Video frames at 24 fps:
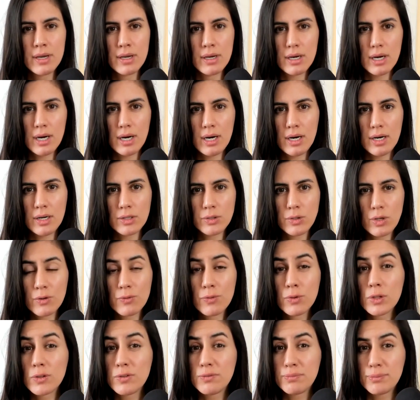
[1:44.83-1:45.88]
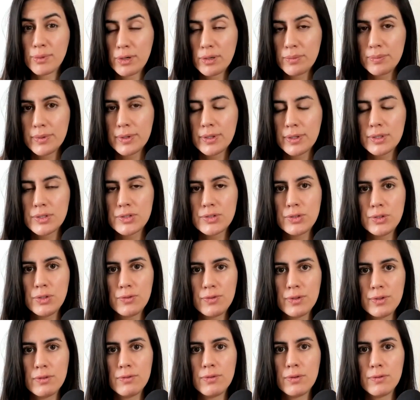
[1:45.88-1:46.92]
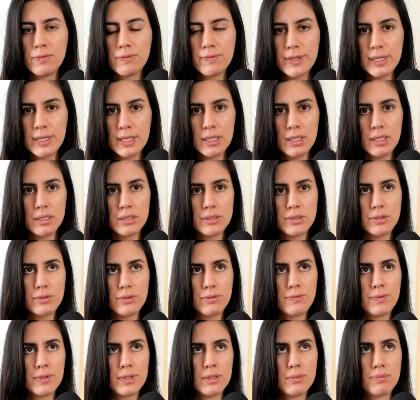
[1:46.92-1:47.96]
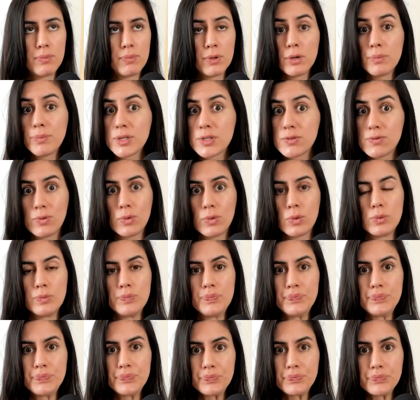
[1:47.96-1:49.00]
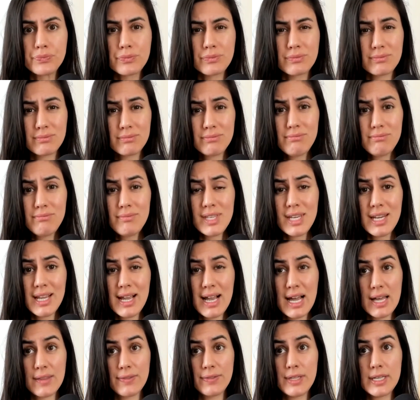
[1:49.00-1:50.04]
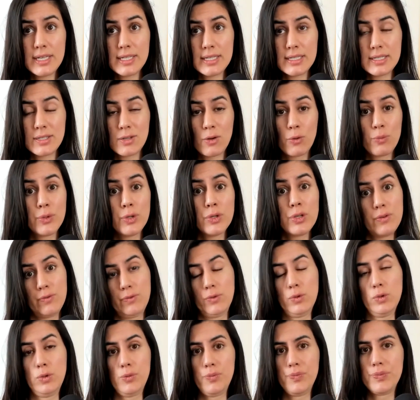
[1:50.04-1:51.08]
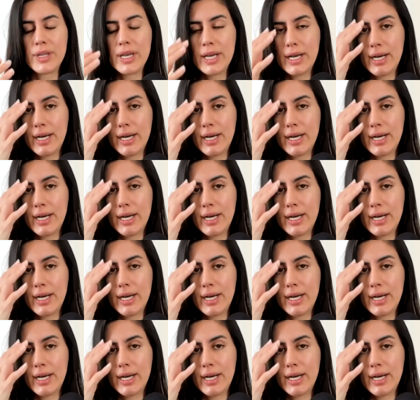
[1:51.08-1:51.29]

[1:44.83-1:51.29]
You're full of purpose, you feel fulfilled, you feel purposeful, and this is so beautiful.